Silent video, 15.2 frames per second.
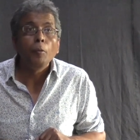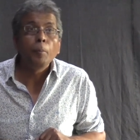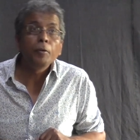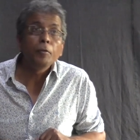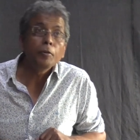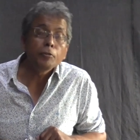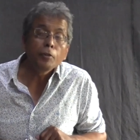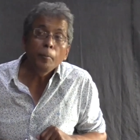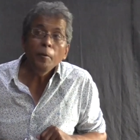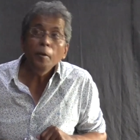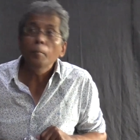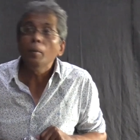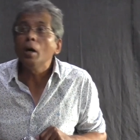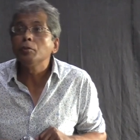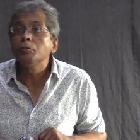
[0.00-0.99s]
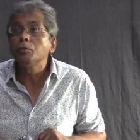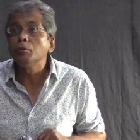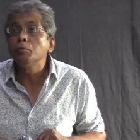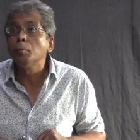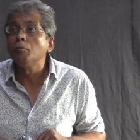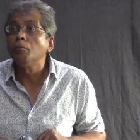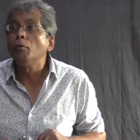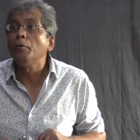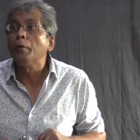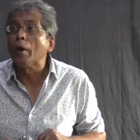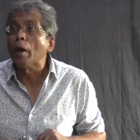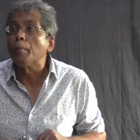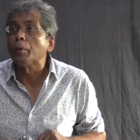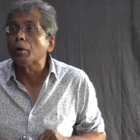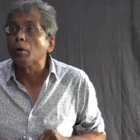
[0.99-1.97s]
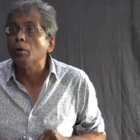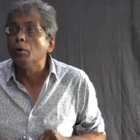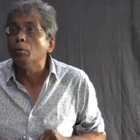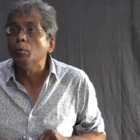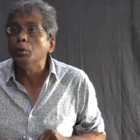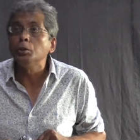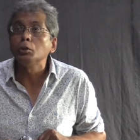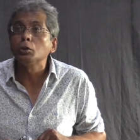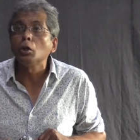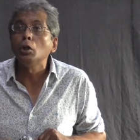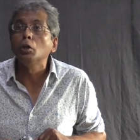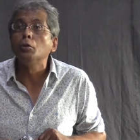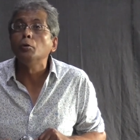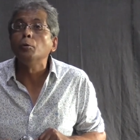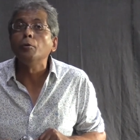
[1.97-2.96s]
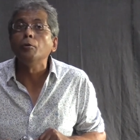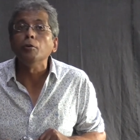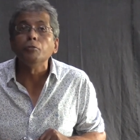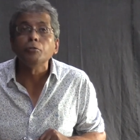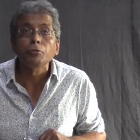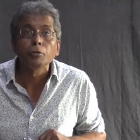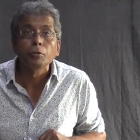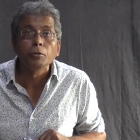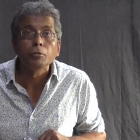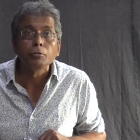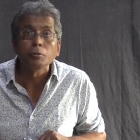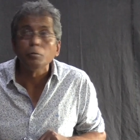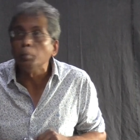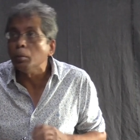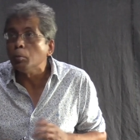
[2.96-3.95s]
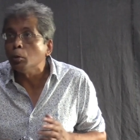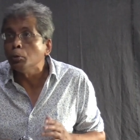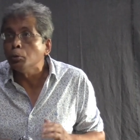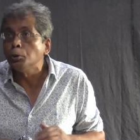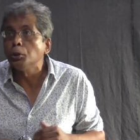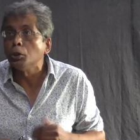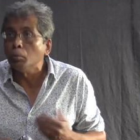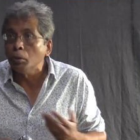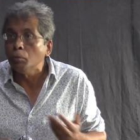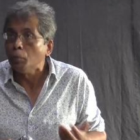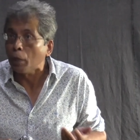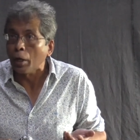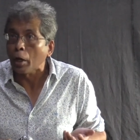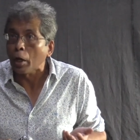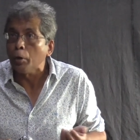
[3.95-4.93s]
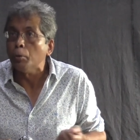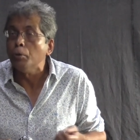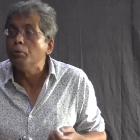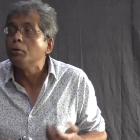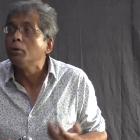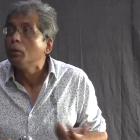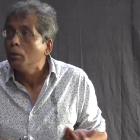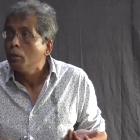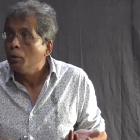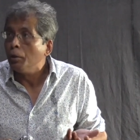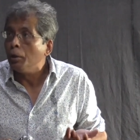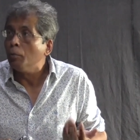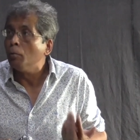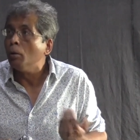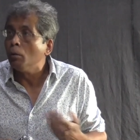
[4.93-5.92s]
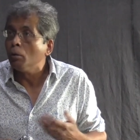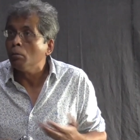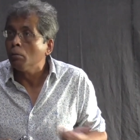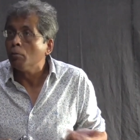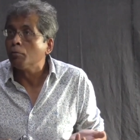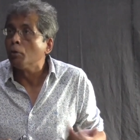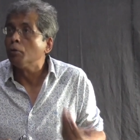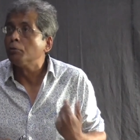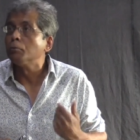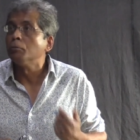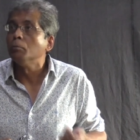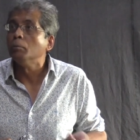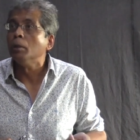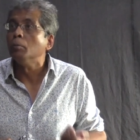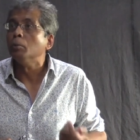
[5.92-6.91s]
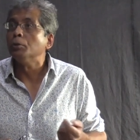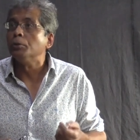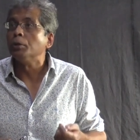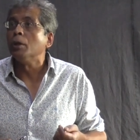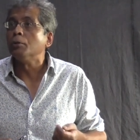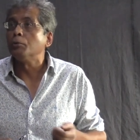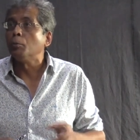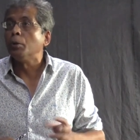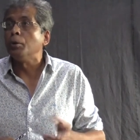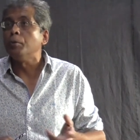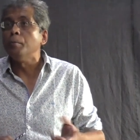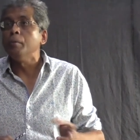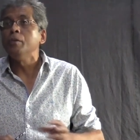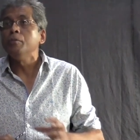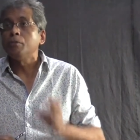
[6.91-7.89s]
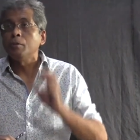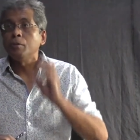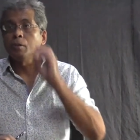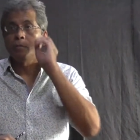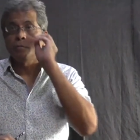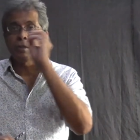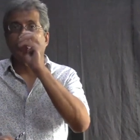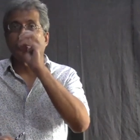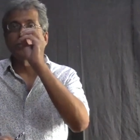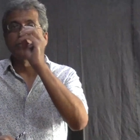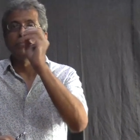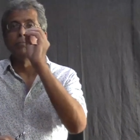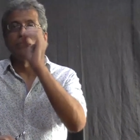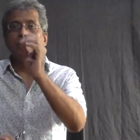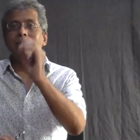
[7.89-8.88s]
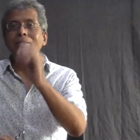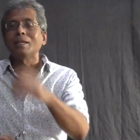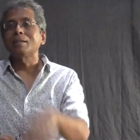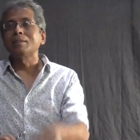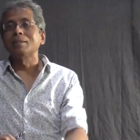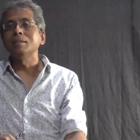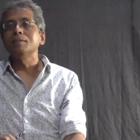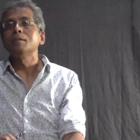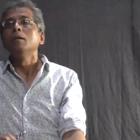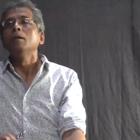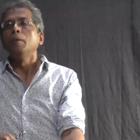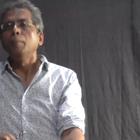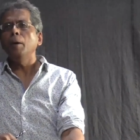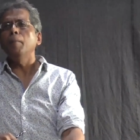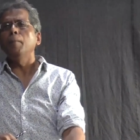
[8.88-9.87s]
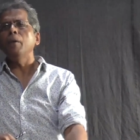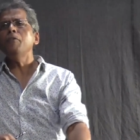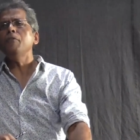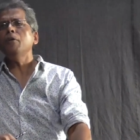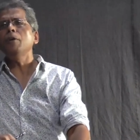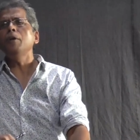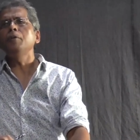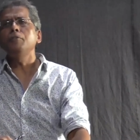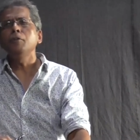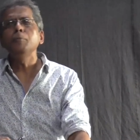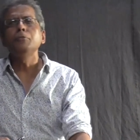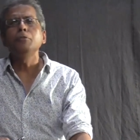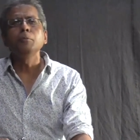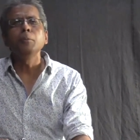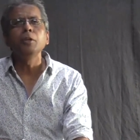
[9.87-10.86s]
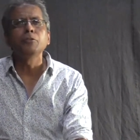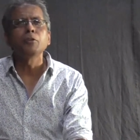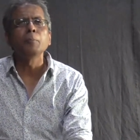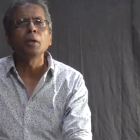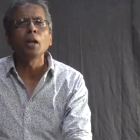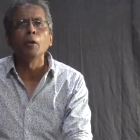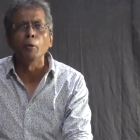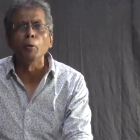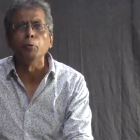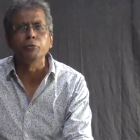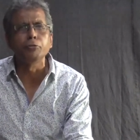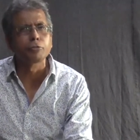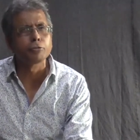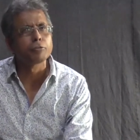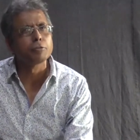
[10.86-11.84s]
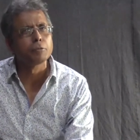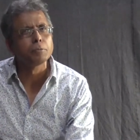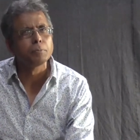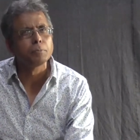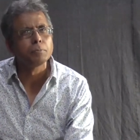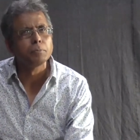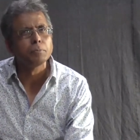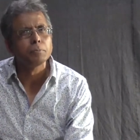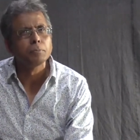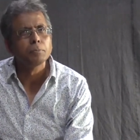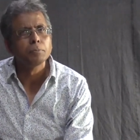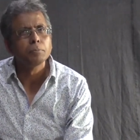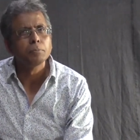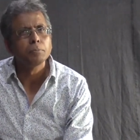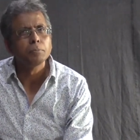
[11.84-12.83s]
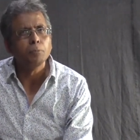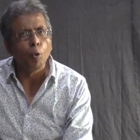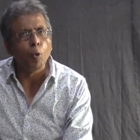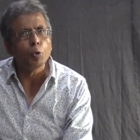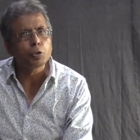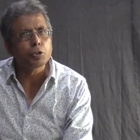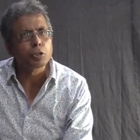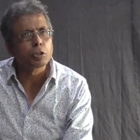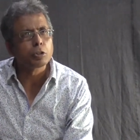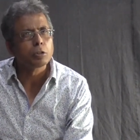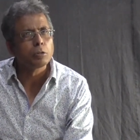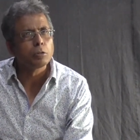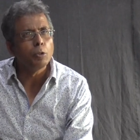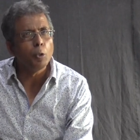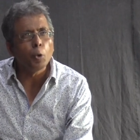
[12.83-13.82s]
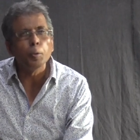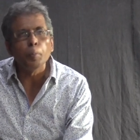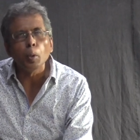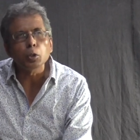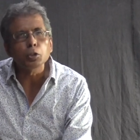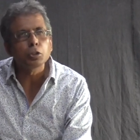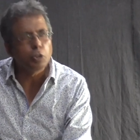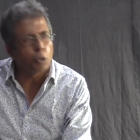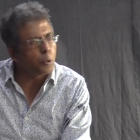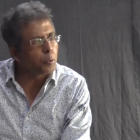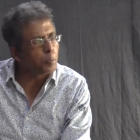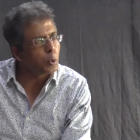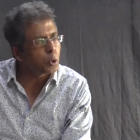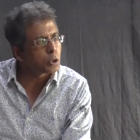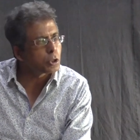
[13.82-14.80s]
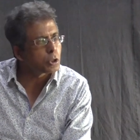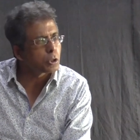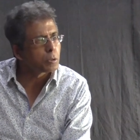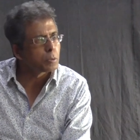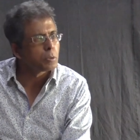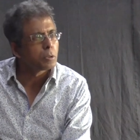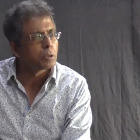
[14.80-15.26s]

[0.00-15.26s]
But there's something Marx does before the capital, which is called Grundrisse. So people who know German, and I don't, they will, of course, be able to tell us what it means in the very exact sense. But basically, it seems to mean something like notes. Notes. Notebooks. Notebooks.